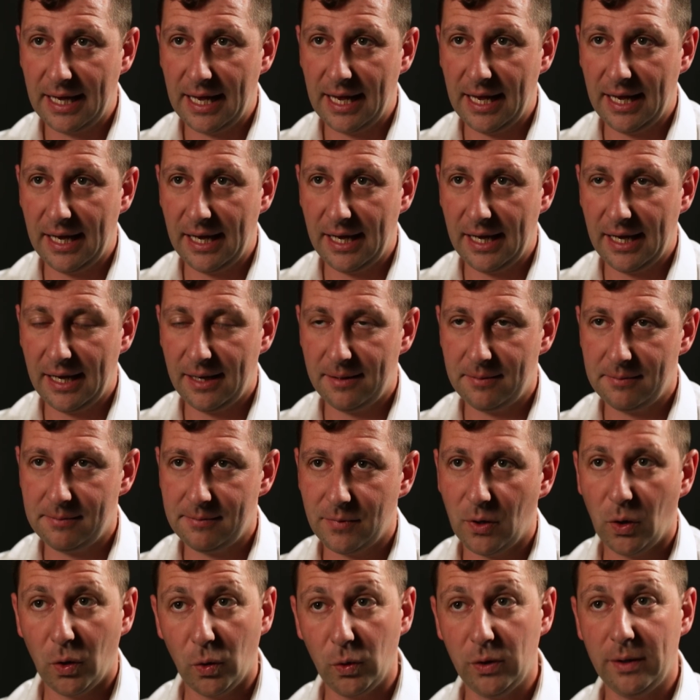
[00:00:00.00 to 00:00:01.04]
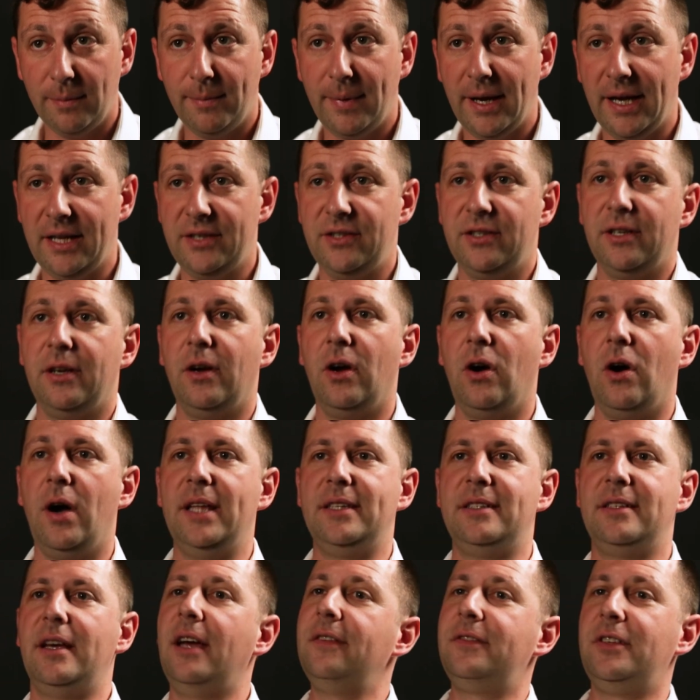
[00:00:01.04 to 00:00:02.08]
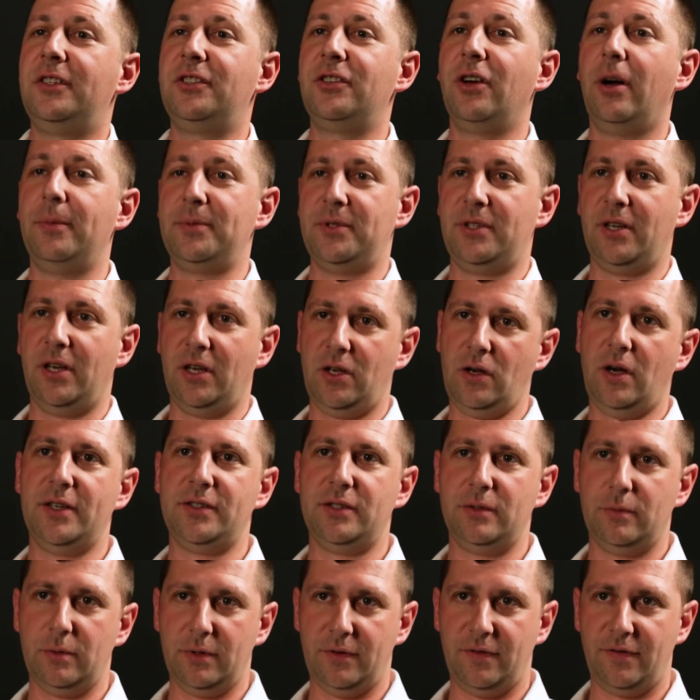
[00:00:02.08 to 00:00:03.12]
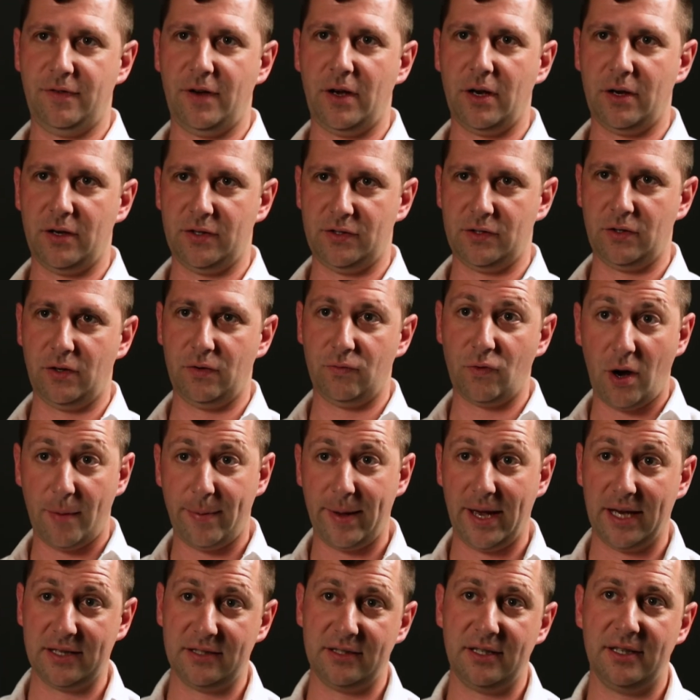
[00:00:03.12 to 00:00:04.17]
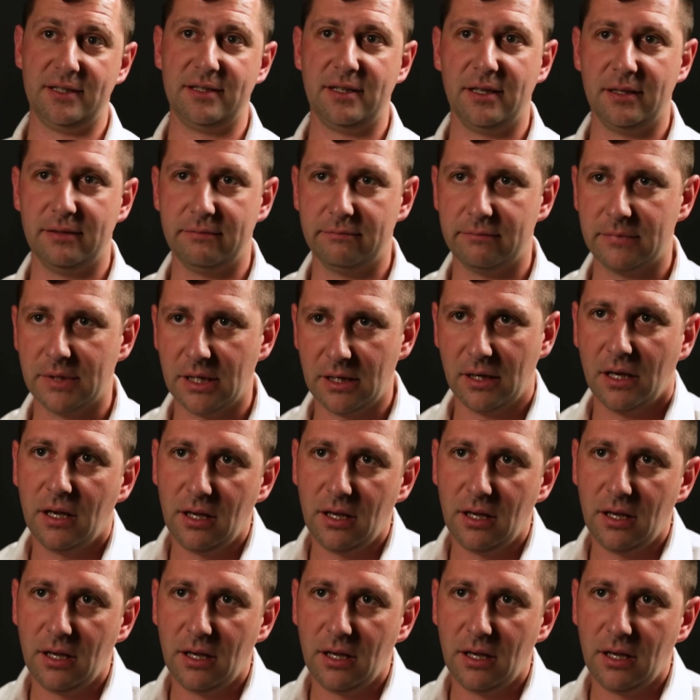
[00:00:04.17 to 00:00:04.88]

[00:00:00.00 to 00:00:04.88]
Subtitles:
All the major height safety shops, so guys that would focus on rope access and